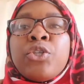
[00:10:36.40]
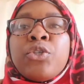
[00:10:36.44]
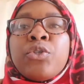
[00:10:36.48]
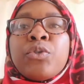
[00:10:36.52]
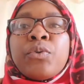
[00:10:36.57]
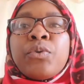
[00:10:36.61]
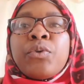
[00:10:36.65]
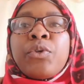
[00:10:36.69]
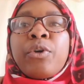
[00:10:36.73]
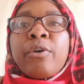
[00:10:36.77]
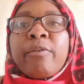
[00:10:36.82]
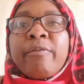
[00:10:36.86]

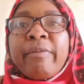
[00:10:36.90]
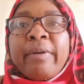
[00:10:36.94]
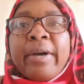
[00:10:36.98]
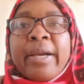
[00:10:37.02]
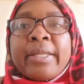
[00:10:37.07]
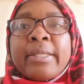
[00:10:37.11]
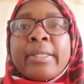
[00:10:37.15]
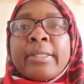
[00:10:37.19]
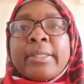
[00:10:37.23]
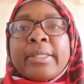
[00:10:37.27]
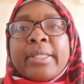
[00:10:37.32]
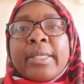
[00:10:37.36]
to your
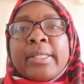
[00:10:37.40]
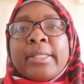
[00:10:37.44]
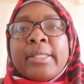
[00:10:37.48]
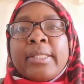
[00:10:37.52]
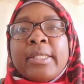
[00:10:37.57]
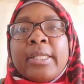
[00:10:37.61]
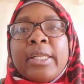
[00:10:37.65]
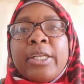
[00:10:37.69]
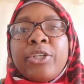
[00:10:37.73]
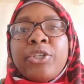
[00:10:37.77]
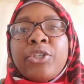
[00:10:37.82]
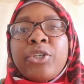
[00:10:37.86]
final
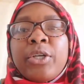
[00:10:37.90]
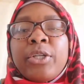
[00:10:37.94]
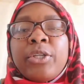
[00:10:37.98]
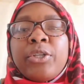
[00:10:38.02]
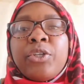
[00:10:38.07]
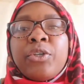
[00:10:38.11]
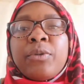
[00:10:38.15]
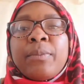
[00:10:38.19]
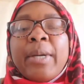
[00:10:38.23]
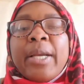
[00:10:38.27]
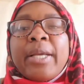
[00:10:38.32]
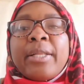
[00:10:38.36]

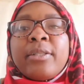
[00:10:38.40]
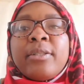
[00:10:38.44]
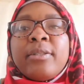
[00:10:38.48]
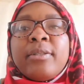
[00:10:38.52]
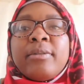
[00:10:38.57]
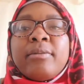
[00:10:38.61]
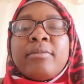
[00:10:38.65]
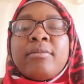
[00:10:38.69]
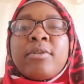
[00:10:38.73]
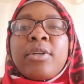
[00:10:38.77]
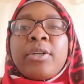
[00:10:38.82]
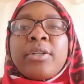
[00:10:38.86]
destination. You might
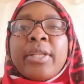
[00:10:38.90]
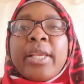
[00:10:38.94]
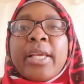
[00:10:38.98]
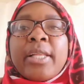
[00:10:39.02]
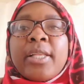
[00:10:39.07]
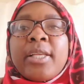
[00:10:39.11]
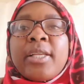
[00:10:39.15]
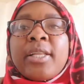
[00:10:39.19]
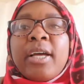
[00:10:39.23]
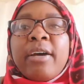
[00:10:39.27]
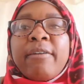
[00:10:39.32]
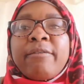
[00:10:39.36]
not
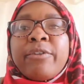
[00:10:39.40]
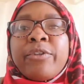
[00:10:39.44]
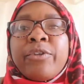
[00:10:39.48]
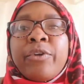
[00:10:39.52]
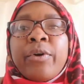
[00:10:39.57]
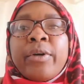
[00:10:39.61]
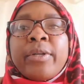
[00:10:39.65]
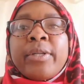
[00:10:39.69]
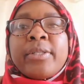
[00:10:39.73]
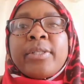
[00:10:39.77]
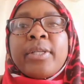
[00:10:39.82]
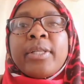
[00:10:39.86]
get in after
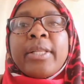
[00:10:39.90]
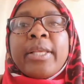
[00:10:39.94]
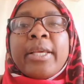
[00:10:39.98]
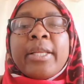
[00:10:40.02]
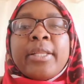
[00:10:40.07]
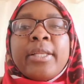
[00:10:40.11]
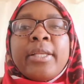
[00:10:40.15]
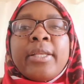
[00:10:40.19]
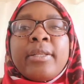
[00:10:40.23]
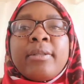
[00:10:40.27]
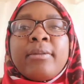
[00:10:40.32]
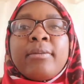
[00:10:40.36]
your honors and
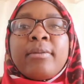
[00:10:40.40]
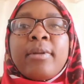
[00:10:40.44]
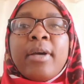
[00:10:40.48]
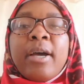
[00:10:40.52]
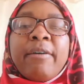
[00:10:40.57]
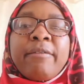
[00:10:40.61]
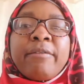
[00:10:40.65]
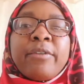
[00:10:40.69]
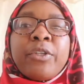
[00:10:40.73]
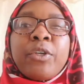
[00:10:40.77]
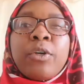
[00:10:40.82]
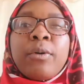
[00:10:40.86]
get in
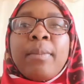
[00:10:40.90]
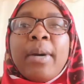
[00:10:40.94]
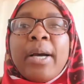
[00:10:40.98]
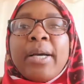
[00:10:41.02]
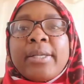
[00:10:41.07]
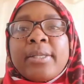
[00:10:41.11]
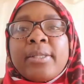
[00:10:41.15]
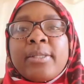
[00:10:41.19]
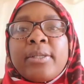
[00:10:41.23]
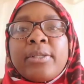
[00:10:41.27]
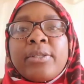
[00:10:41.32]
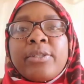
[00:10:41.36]
after your
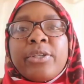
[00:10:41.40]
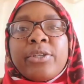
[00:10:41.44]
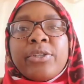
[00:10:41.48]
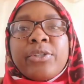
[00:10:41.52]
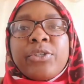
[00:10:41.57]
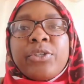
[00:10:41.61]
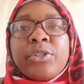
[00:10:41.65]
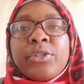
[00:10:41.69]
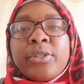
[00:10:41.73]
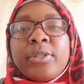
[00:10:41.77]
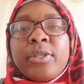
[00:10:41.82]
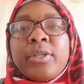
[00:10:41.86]
master's.
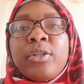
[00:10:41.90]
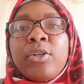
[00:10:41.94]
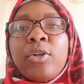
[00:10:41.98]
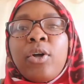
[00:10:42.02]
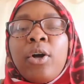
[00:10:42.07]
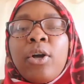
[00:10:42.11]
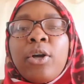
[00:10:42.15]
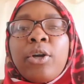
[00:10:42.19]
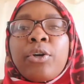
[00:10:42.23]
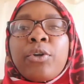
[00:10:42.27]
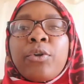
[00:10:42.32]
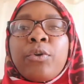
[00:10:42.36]
It's just a
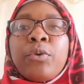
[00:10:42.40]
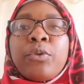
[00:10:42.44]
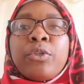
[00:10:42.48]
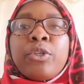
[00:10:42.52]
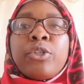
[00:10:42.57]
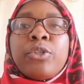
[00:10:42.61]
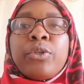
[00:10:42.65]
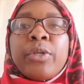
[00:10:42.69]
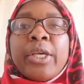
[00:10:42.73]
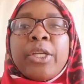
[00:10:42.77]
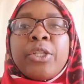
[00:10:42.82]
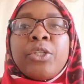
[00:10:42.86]
longer route
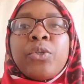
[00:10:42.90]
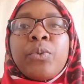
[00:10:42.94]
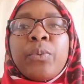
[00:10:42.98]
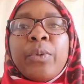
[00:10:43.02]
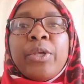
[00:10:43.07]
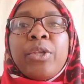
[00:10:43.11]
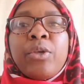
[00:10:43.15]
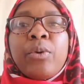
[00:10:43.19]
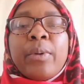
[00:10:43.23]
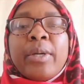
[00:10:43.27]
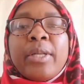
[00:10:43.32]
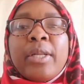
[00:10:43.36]
to get to
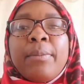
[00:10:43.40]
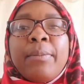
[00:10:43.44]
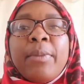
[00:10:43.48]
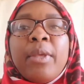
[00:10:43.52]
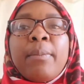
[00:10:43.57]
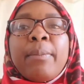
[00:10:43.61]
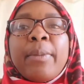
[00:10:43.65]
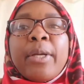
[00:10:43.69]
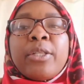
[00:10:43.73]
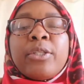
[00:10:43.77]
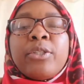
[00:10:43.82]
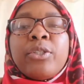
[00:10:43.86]
where you want to
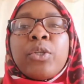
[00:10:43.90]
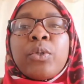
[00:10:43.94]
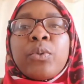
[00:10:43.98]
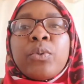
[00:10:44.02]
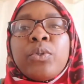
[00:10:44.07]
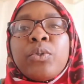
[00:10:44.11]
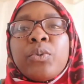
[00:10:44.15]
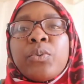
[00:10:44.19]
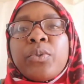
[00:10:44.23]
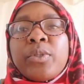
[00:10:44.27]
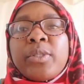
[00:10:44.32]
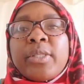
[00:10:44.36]
be, but
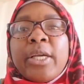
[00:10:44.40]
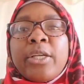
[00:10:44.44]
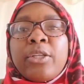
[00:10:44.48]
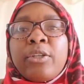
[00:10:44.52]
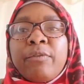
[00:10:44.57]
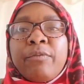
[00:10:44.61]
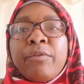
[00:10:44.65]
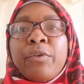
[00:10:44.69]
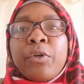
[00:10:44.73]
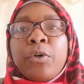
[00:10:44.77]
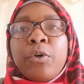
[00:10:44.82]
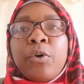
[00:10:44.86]
don't lose sight
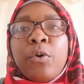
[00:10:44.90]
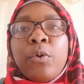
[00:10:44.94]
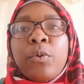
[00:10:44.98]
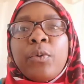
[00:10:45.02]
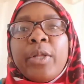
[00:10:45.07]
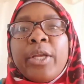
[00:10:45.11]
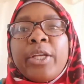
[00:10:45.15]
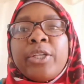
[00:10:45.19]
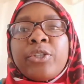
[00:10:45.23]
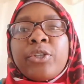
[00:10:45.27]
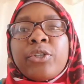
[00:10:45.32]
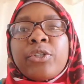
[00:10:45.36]
of your
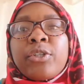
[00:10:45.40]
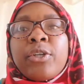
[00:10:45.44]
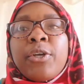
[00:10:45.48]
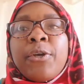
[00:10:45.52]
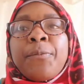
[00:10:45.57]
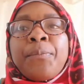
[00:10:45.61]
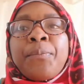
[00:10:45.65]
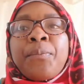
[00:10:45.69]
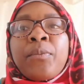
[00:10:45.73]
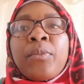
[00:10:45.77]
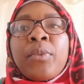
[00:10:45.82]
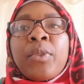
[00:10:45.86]
goal and just
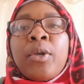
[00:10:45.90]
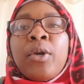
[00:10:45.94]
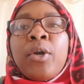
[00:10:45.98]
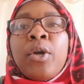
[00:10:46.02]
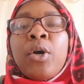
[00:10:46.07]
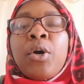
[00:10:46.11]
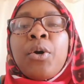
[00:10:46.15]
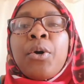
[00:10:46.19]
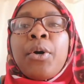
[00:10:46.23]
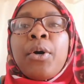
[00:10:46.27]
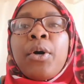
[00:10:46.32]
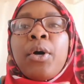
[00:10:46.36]

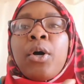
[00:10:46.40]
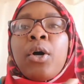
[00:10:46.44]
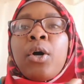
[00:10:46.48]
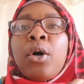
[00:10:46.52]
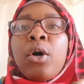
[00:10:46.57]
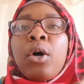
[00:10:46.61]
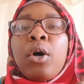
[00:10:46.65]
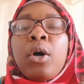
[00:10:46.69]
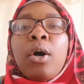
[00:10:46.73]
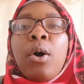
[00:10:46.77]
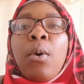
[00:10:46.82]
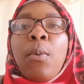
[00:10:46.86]

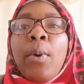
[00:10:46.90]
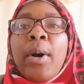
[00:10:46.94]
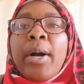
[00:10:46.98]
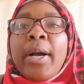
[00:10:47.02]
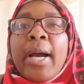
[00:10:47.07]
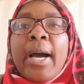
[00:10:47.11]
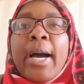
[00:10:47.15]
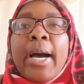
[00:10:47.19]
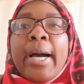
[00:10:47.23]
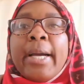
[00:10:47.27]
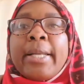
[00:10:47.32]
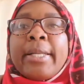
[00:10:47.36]

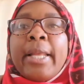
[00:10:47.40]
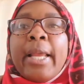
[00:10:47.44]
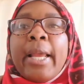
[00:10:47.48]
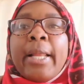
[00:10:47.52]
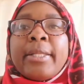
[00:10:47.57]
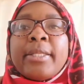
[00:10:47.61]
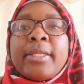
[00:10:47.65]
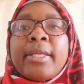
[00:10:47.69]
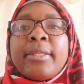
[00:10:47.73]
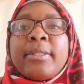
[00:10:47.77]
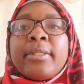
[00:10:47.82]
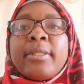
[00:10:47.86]
work hard
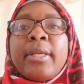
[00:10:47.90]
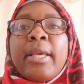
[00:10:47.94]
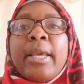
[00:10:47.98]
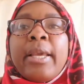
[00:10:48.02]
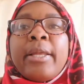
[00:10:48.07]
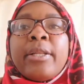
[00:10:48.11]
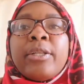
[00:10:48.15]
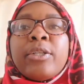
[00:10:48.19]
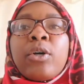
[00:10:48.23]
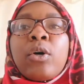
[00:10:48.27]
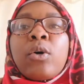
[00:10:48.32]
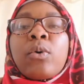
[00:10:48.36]
at it
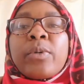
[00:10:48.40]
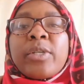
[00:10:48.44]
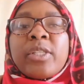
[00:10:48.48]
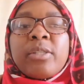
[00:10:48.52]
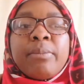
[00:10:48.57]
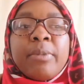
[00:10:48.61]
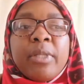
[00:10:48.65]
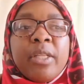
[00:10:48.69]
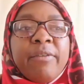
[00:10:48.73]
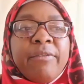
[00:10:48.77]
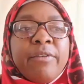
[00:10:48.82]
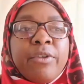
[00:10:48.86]
and always
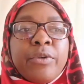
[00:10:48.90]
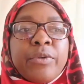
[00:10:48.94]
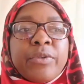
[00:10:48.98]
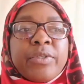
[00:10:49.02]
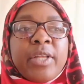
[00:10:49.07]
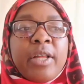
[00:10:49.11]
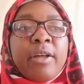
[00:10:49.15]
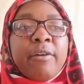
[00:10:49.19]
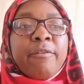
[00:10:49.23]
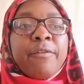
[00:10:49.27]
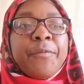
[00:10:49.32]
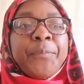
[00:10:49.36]
believe in
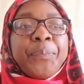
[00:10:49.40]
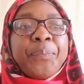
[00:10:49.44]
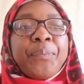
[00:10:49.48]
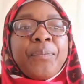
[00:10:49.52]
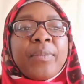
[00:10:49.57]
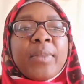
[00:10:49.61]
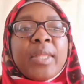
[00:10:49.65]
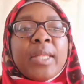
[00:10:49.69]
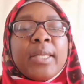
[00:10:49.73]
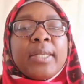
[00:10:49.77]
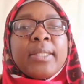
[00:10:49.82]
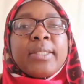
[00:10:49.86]
yourself.
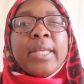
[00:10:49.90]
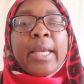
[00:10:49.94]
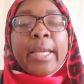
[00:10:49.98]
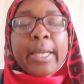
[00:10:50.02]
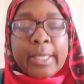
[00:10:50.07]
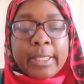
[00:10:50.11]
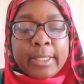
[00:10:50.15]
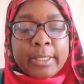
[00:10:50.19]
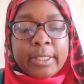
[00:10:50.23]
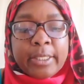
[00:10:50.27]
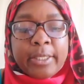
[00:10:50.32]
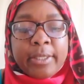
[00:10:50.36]

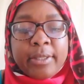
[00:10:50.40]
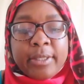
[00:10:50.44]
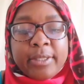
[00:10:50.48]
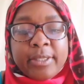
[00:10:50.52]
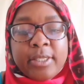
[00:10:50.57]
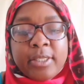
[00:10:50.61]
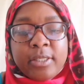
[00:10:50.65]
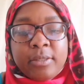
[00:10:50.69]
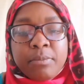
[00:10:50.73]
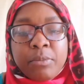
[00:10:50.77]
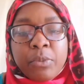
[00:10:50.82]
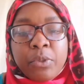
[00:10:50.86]
Secondly,
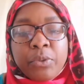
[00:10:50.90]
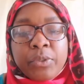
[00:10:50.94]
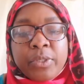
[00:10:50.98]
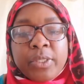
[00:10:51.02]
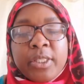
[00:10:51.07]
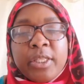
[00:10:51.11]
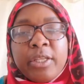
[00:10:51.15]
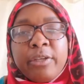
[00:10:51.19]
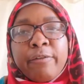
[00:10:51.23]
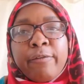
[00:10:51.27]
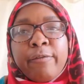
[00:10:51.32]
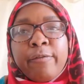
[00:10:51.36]
this is
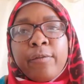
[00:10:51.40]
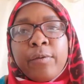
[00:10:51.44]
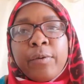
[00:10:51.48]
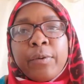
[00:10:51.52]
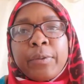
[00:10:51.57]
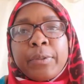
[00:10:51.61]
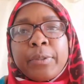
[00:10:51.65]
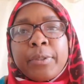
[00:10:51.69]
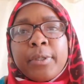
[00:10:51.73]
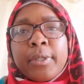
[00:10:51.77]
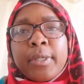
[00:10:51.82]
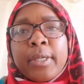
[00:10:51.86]
mostly
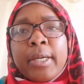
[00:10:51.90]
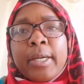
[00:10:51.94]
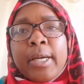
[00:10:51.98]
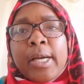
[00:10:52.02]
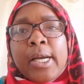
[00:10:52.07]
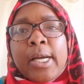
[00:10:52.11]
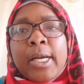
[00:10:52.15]
for